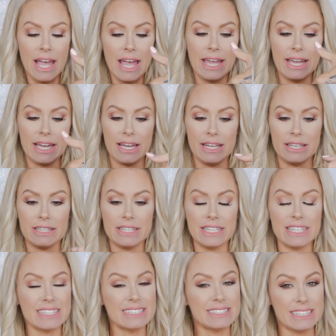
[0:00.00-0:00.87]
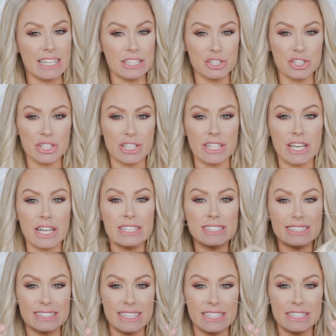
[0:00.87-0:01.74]
And the extension
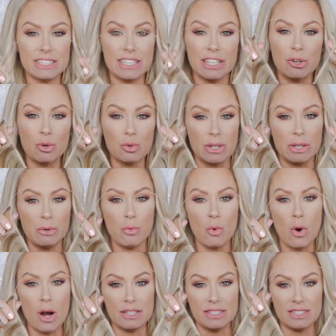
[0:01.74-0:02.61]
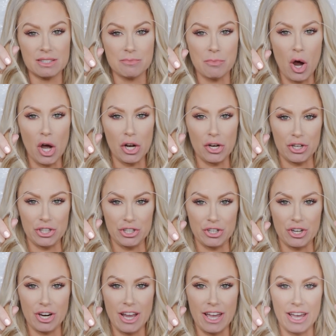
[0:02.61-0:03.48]
sits in only one spot on
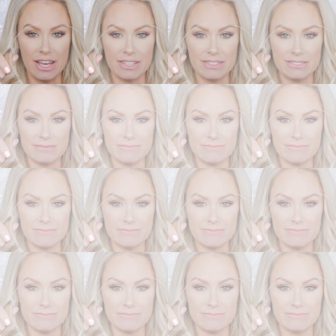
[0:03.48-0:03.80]
your head.